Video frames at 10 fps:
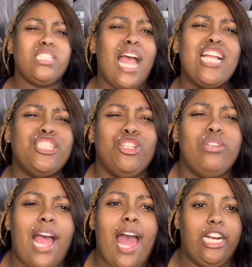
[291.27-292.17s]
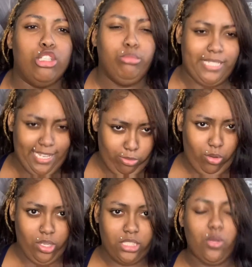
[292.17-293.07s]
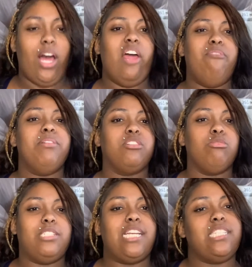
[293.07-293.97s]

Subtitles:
I just knew how the group chats was. So I left him in his group chat.